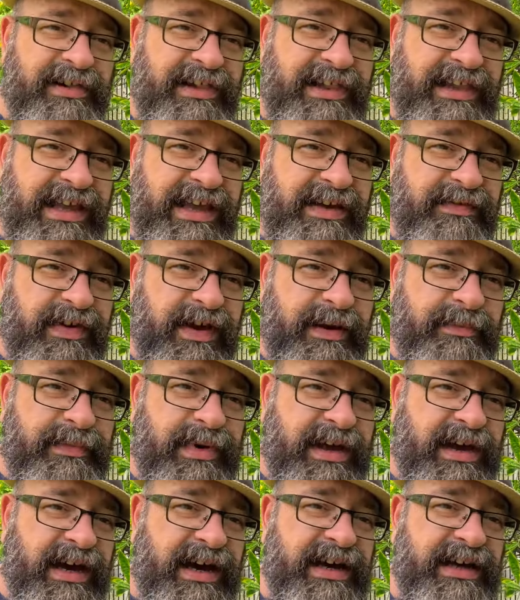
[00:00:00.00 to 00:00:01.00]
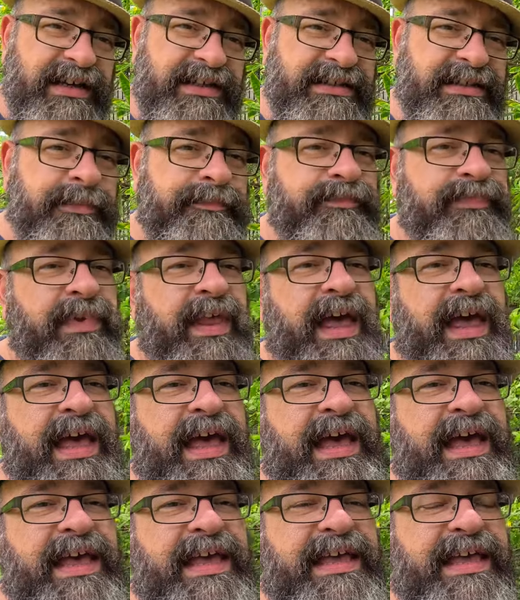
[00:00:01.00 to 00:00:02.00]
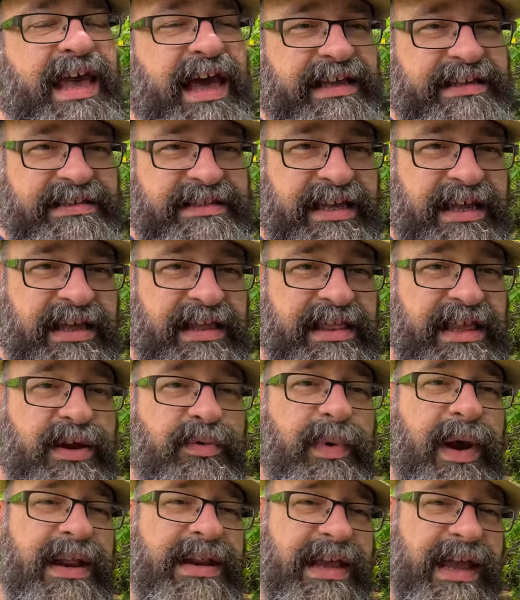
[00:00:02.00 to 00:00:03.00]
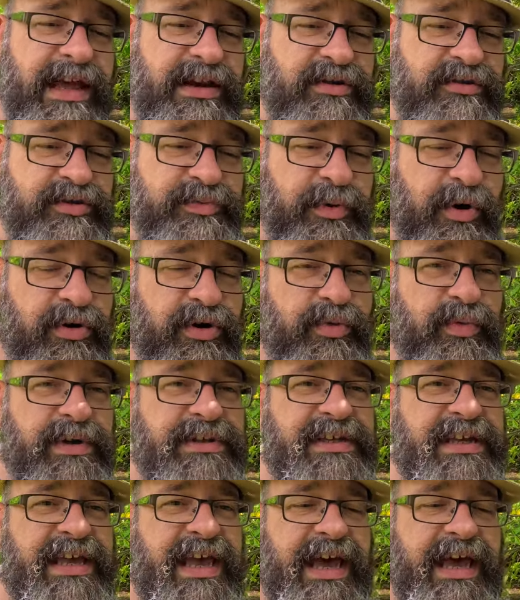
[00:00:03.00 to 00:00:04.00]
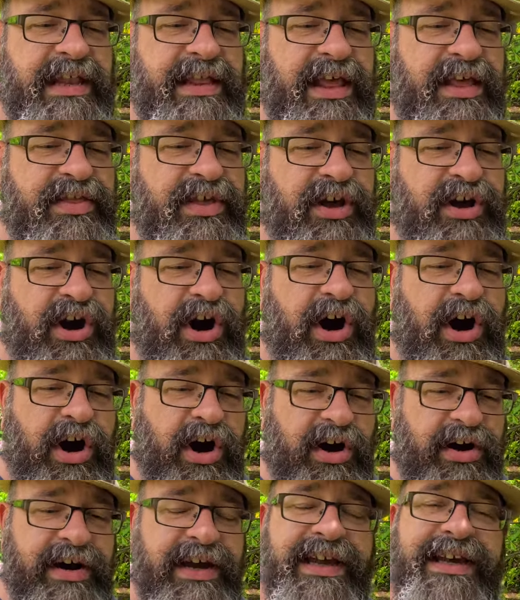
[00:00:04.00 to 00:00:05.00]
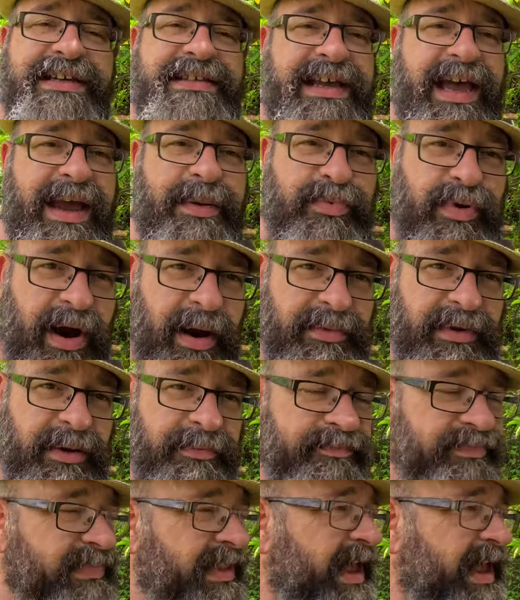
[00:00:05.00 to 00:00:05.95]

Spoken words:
leaving because yes, the radiator is broken. Once again, the car is a problem.